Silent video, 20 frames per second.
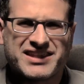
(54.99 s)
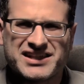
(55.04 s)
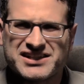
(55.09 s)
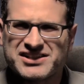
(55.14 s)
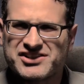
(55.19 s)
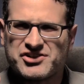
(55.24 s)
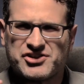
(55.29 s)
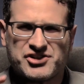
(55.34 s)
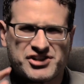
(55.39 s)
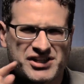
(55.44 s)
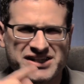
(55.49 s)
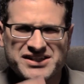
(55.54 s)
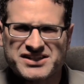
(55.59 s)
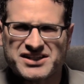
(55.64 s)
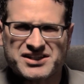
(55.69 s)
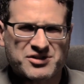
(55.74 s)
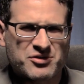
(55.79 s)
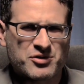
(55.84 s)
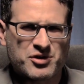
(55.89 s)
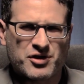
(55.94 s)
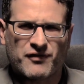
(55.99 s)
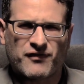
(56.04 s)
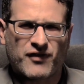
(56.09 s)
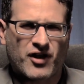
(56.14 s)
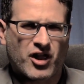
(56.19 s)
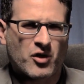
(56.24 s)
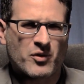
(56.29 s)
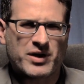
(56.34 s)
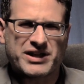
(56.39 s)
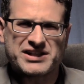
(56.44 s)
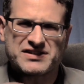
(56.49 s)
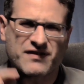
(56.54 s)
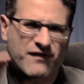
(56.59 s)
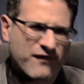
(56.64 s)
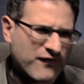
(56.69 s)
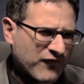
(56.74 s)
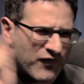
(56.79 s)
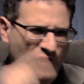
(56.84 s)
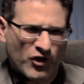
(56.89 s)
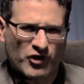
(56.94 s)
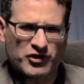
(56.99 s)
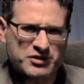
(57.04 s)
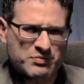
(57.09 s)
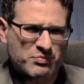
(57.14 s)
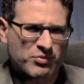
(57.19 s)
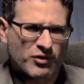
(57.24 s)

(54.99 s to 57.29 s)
This Jesus who you're following is a false